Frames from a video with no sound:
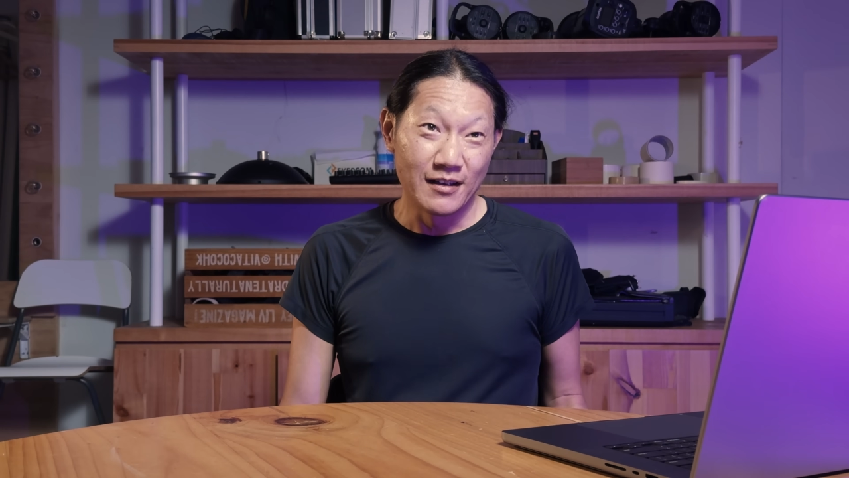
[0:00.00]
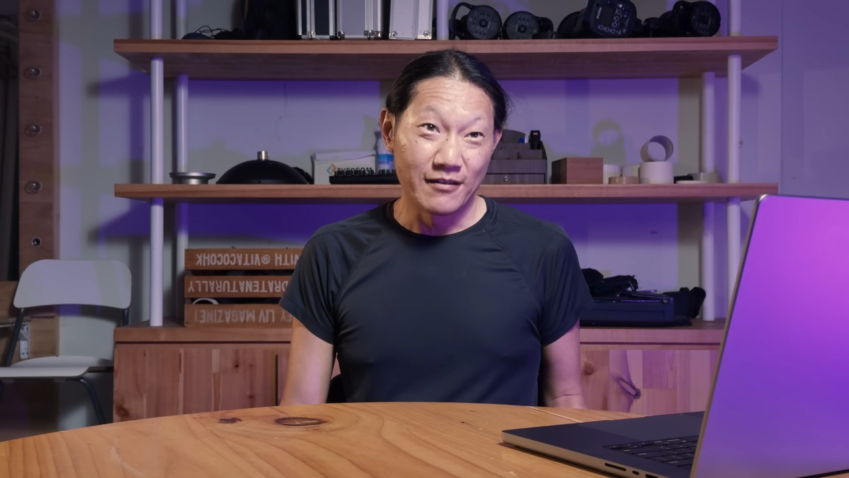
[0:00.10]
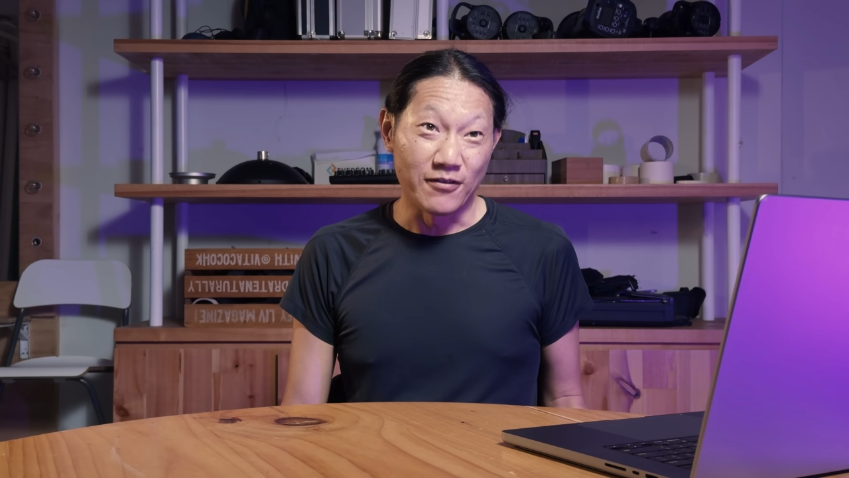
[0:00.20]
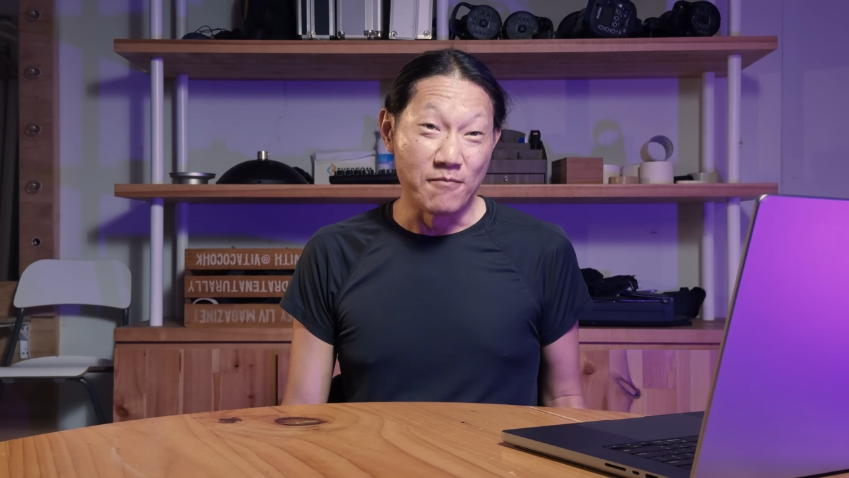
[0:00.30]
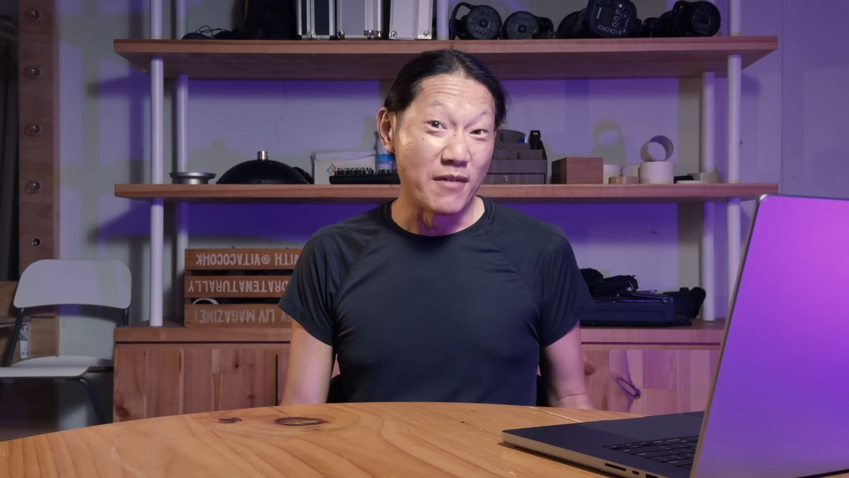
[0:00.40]

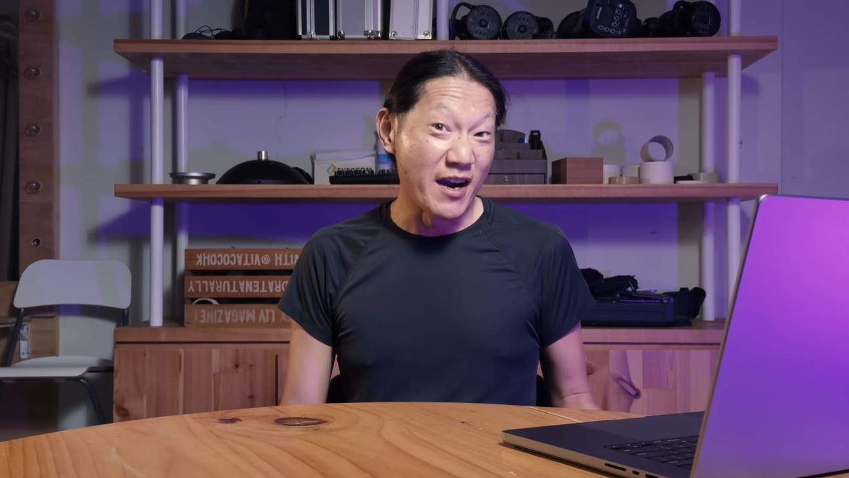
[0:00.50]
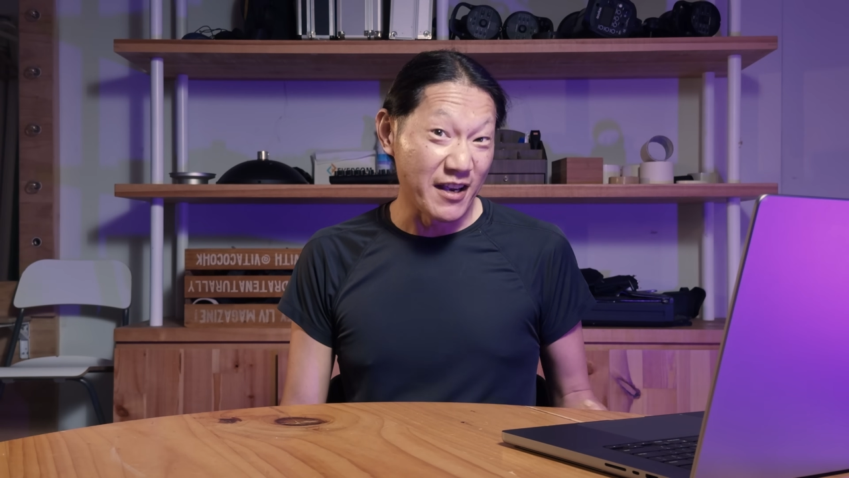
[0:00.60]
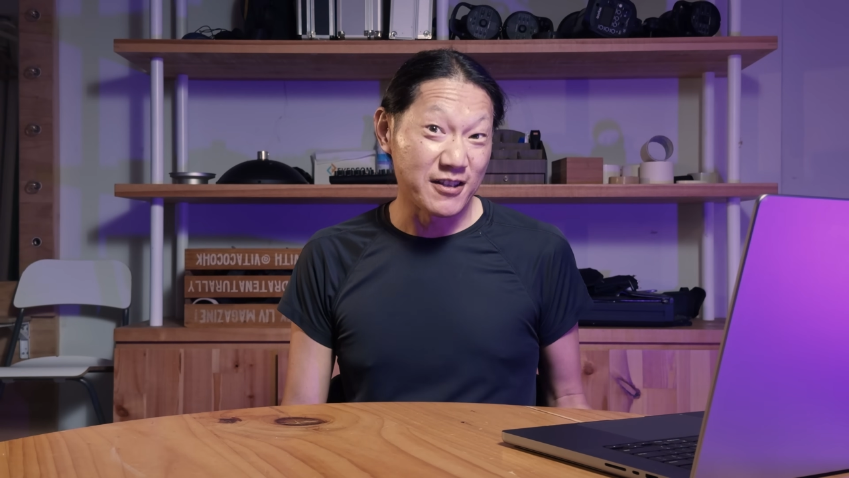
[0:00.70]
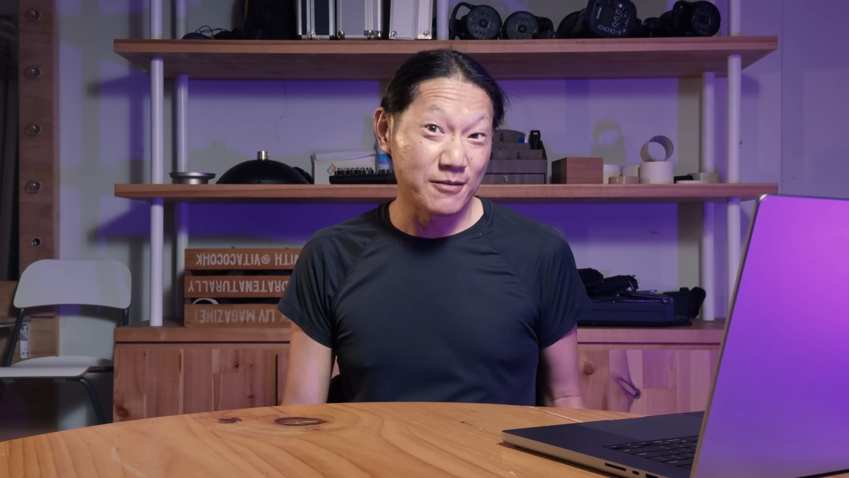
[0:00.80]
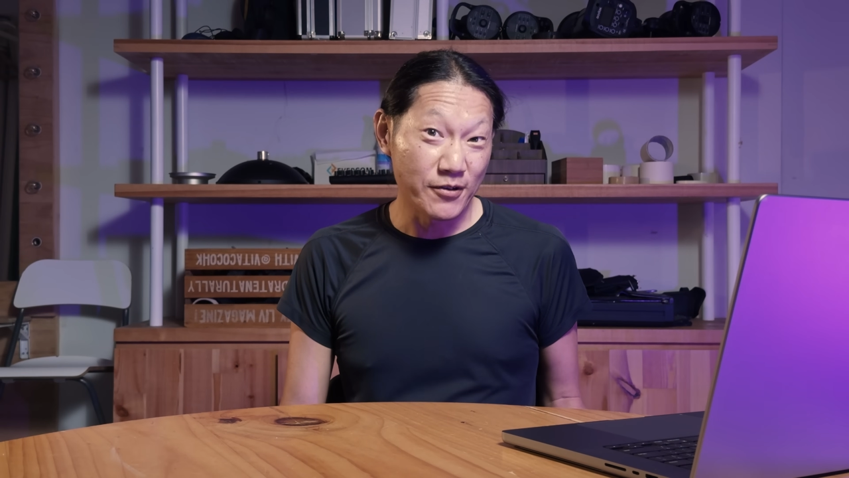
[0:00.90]
from my
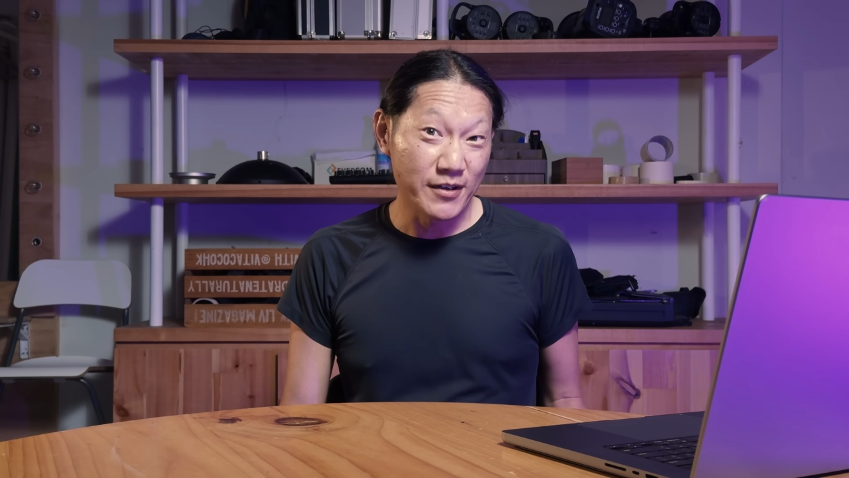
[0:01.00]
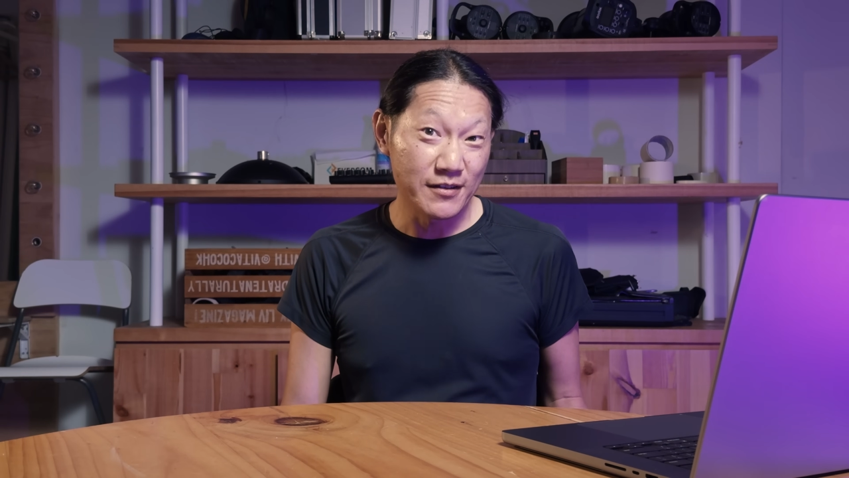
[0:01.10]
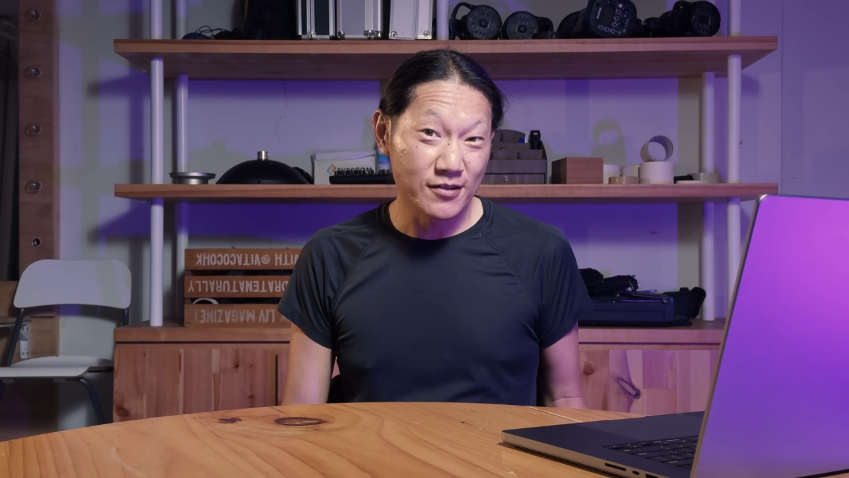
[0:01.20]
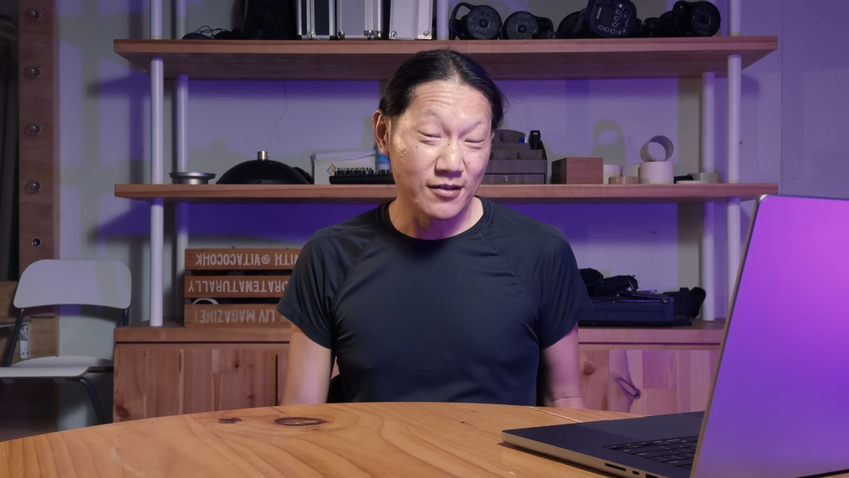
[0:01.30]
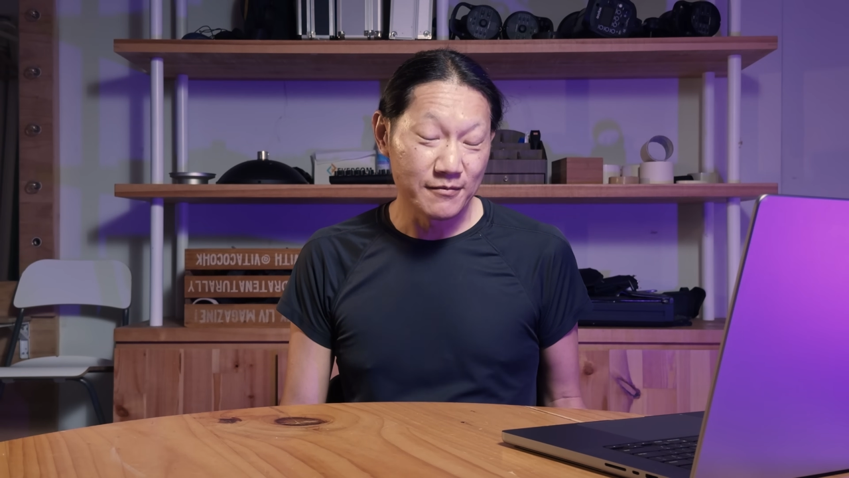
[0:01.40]

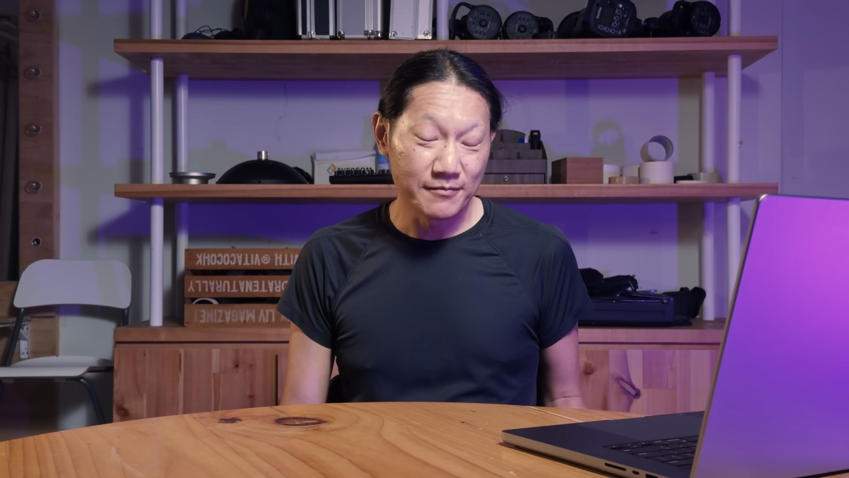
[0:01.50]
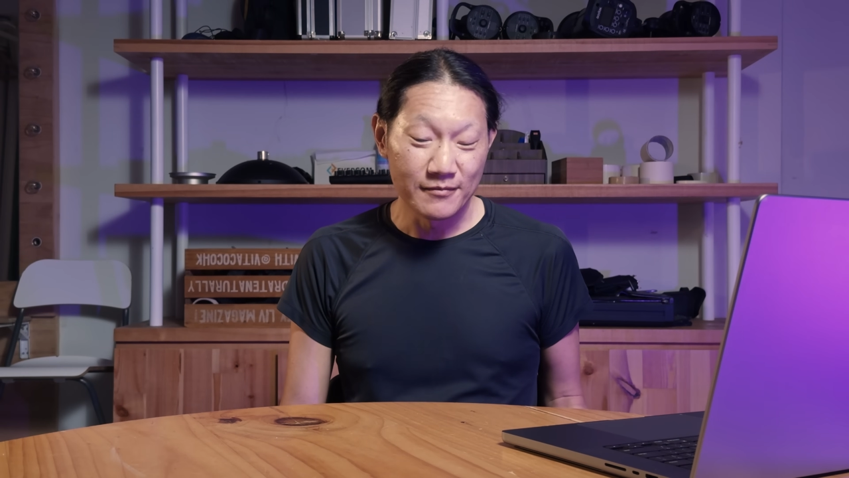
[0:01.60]
experience,